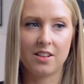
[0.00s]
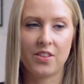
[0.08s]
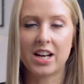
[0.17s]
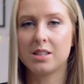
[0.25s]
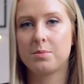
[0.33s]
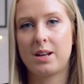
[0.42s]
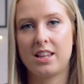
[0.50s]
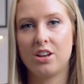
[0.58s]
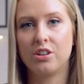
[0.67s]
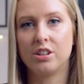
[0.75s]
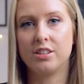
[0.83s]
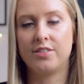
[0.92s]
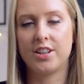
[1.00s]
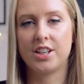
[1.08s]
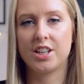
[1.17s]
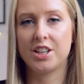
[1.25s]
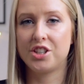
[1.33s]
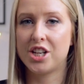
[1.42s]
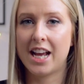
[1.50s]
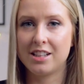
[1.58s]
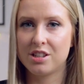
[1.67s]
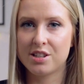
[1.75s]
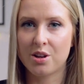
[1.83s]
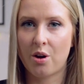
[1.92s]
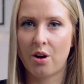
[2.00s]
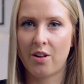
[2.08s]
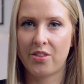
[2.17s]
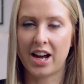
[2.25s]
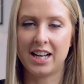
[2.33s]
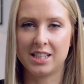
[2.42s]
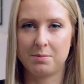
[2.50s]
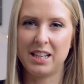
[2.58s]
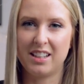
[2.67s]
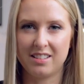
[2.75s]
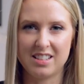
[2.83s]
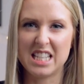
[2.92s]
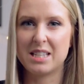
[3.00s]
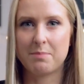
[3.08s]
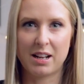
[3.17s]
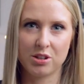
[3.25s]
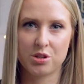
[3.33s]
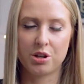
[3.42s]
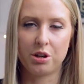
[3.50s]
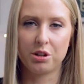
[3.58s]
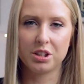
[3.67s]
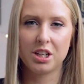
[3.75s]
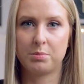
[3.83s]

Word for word: that's where they uncovered a chainsaw that had been dismantled